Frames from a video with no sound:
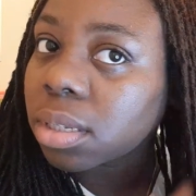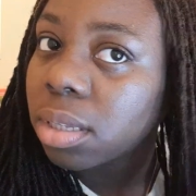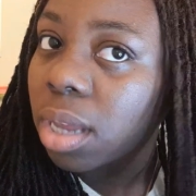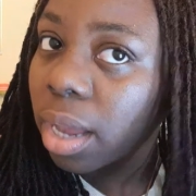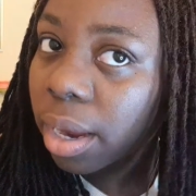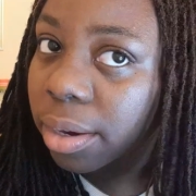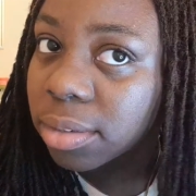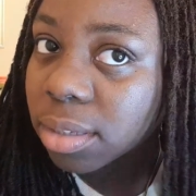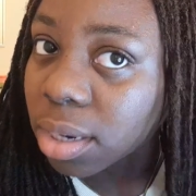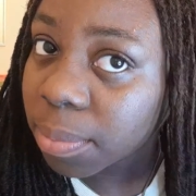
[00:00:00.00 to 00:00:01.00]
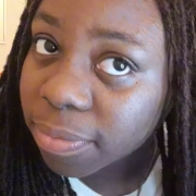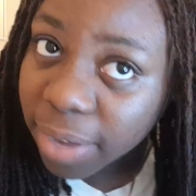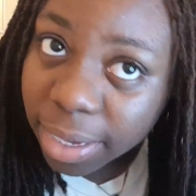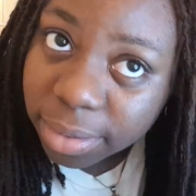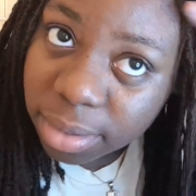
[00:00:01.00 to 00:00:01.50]
your hair set up
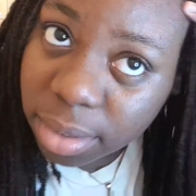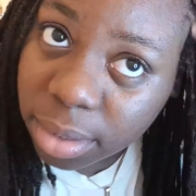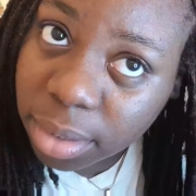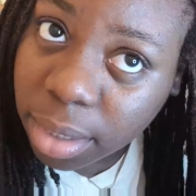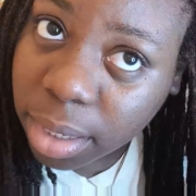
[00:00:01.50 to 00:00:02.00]
faster,